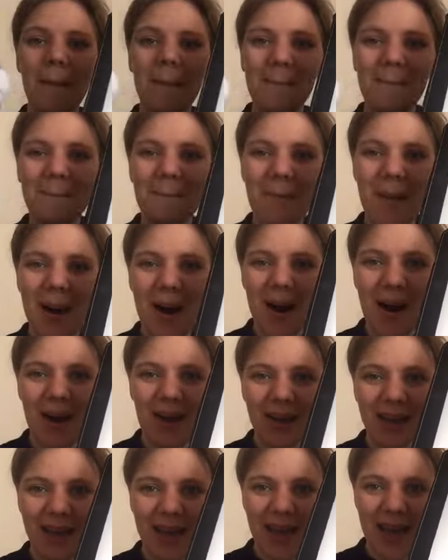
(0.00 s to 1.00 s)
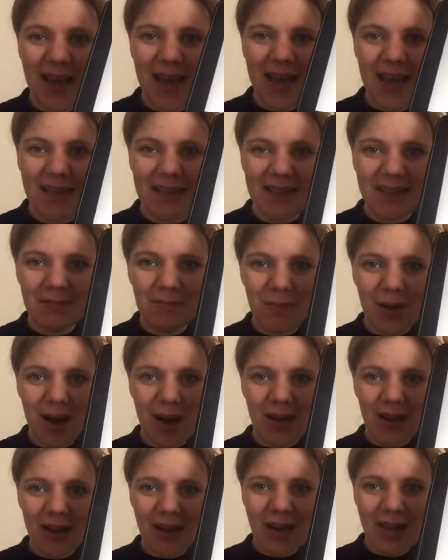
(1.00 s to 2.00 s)
market. It's
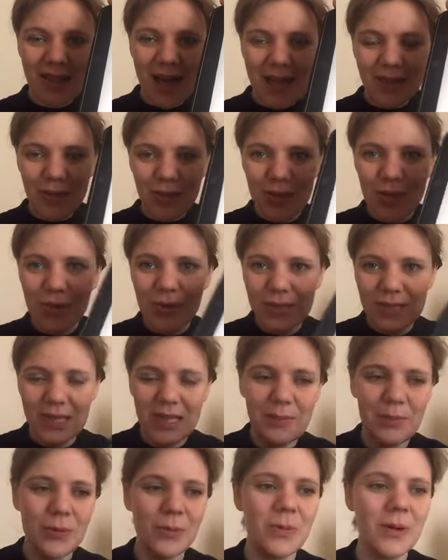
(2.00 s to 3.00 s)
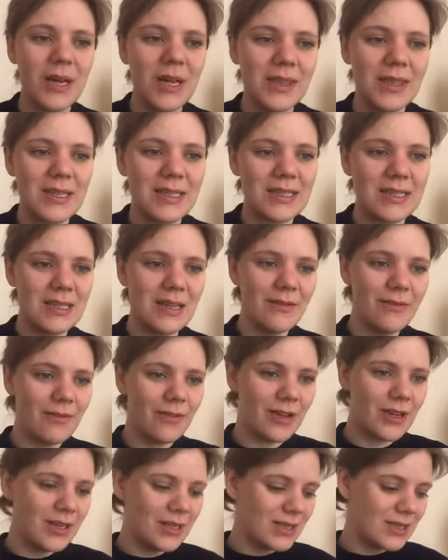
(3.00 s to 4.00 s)
market at that two syllable word that's
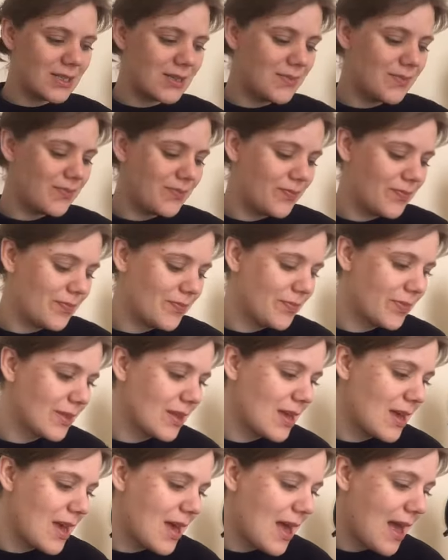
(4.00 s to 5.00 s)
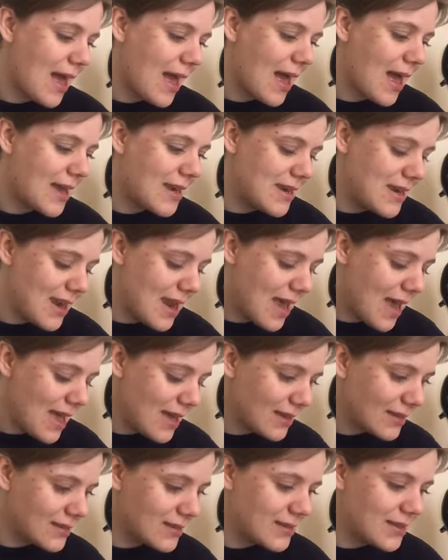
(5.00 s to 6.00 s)
different. And
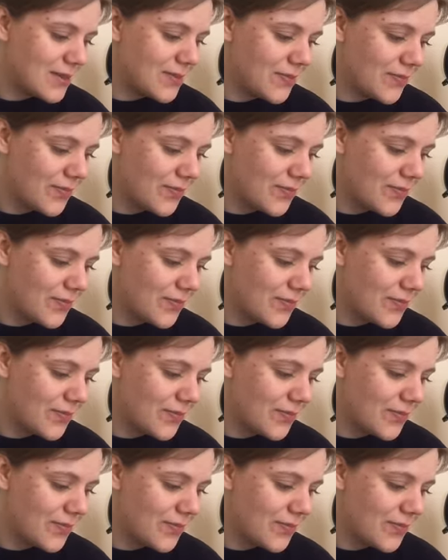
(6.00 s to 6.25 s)
next,